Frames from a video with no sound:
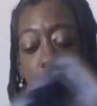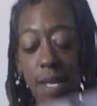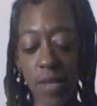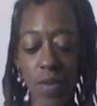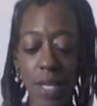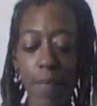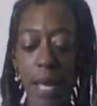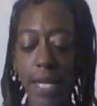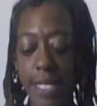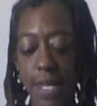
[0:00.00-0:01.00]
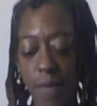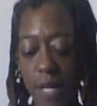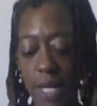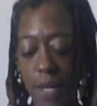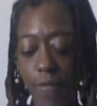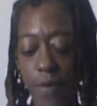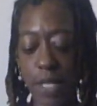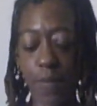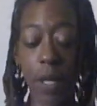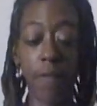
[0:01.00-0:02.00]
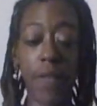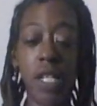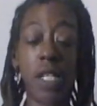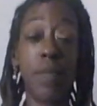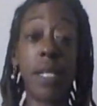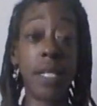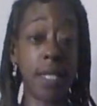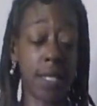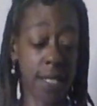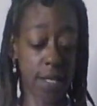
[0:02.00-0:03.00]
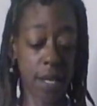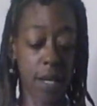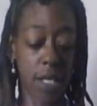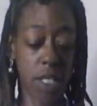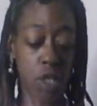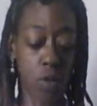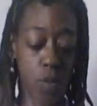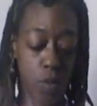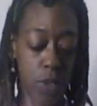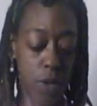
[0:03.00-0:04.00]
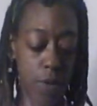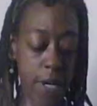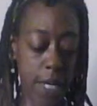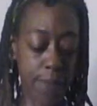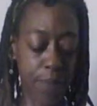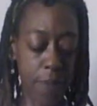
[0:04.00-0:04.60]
So somebody is coming in for some unfinished business uh, soon, all right?